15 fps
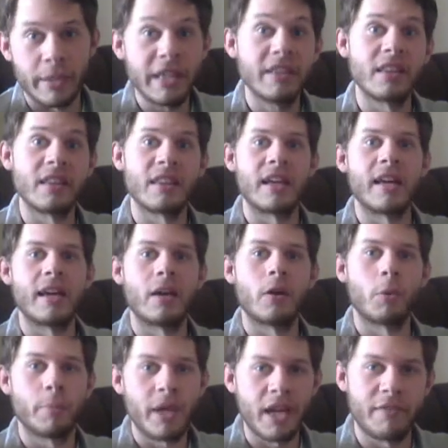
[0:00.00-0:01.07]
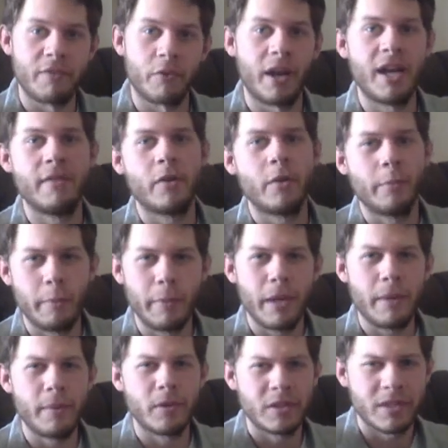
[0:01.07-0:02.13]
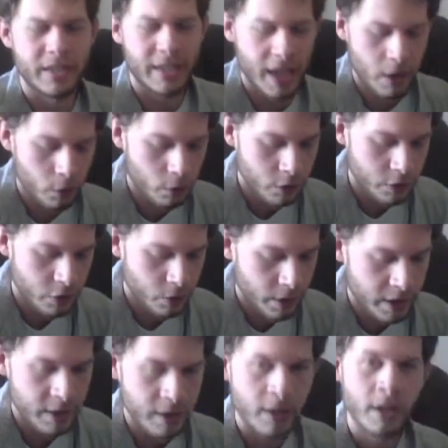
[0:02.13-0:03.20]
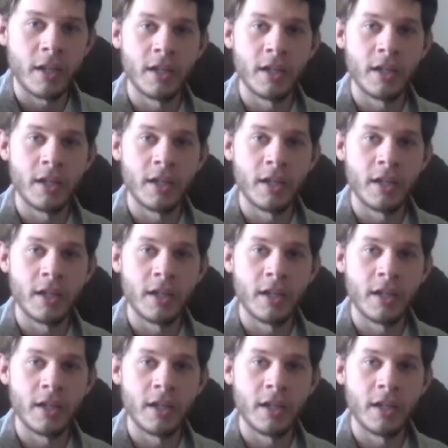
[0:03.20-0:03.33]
beat the thing or play it forever, but maybe just an hour or two with it,